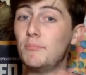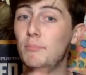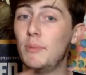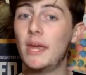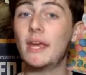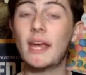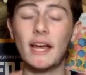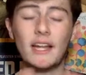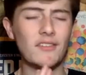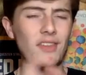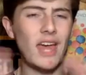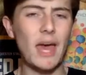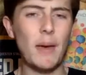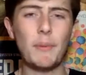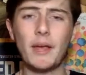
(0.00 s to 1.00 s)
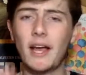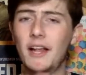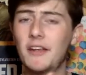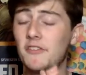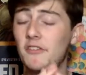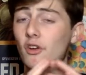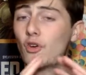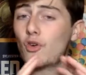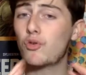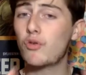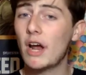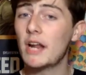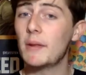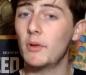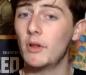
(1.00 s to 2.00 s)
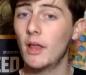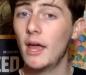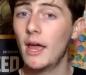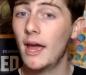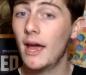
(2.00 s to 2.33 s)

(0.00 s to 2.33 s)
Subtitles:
big and as epic and as incredible